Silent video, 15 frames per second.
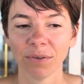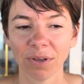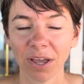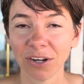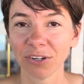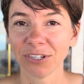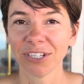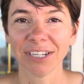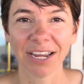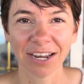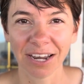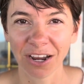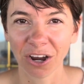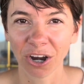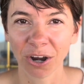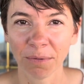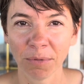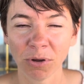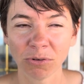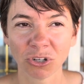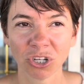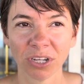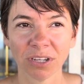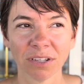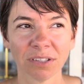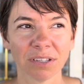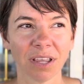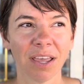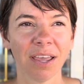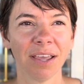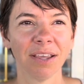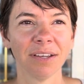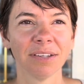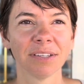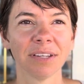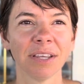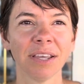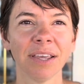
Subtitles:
understanding our emotions and